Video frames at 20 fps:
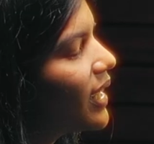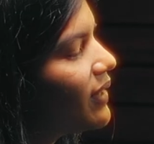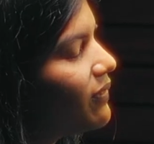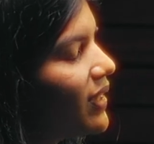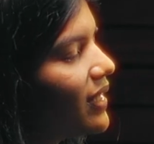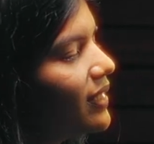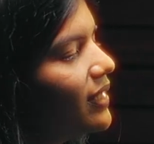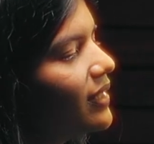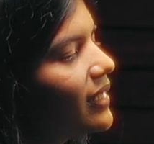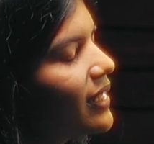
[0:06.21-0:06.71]
I
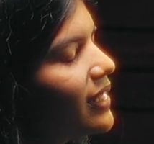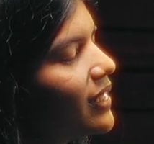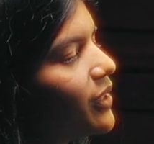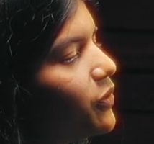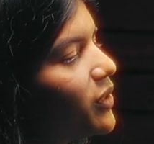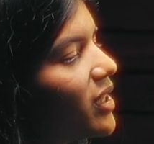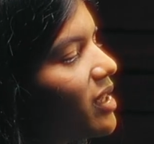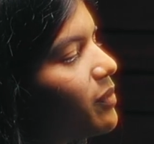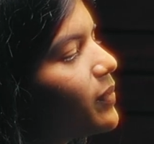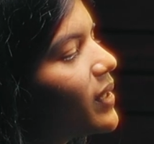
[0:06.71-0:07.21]
very rarely
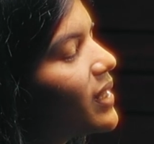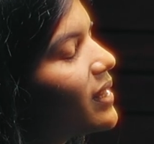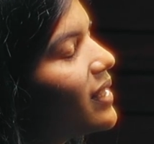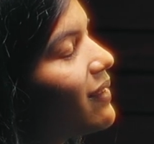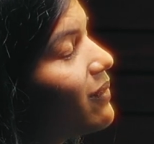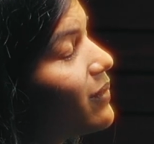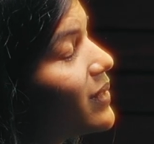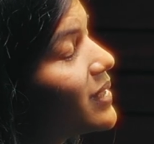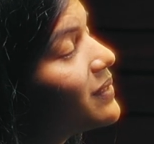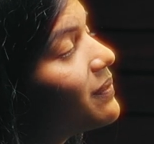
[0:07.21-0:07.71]
do that, but
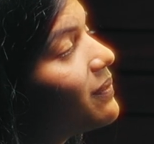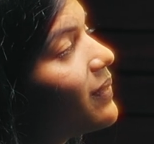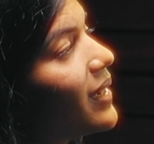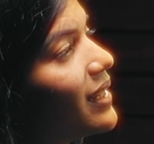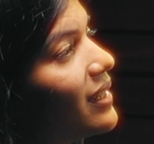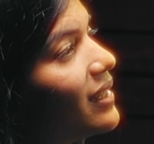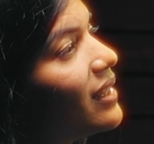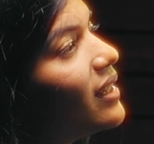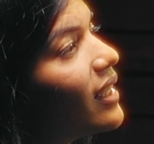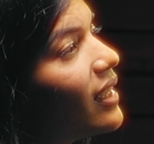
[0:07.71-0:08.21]
there was
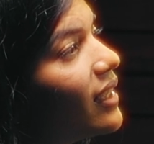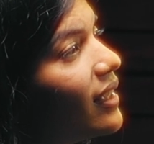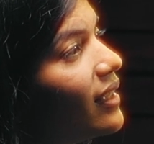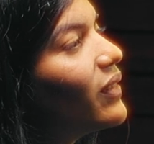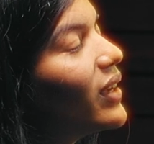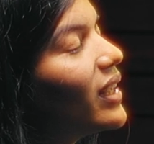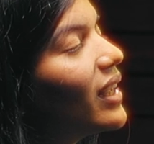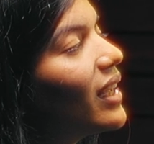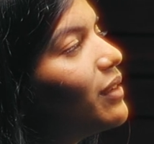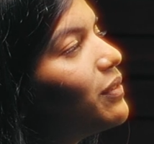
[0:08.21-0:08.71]
one day
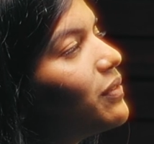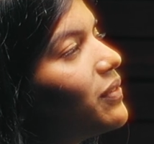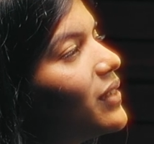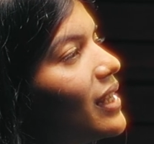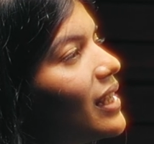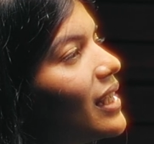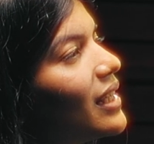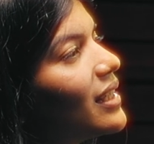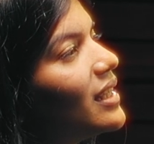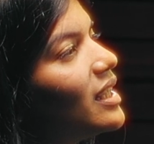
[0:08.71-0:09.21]
when I
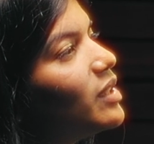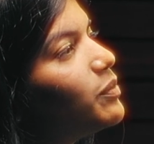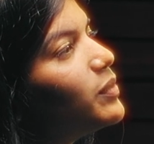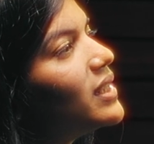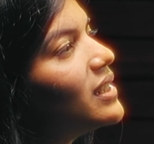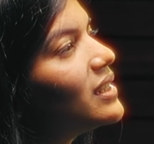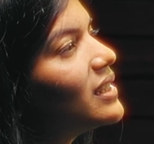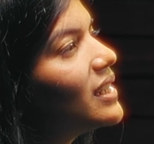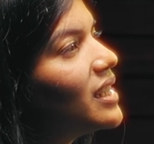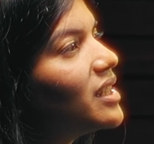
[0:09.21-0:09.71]
felt like he
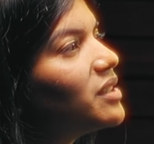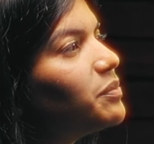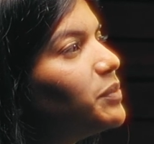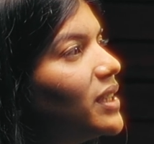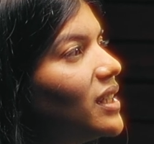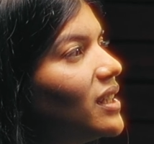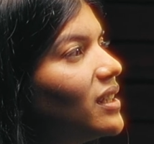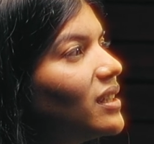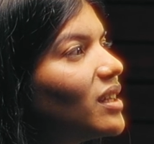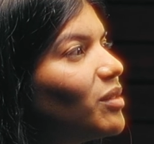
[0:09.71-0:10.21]
betrayed
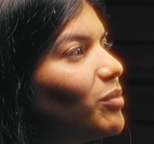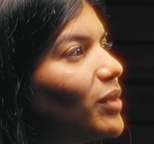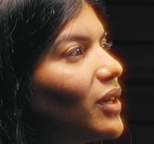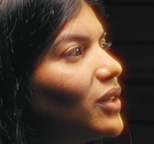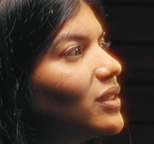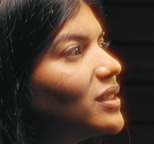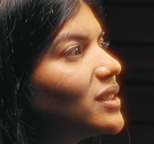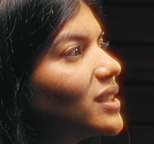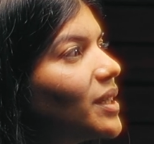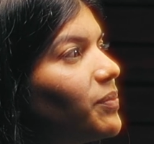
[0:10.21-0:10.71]
me
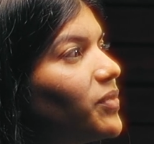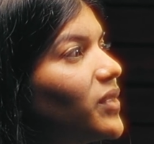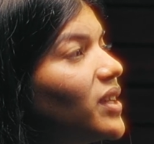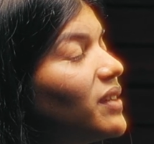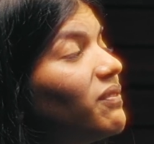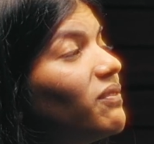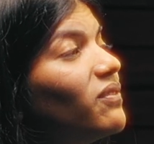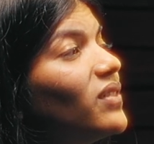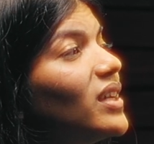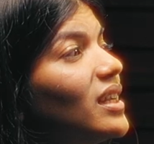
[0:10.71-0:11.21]
about
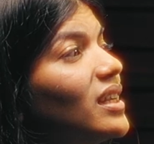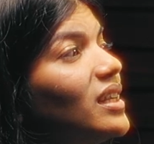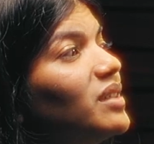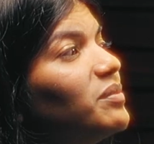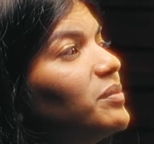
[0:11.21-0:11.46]
something very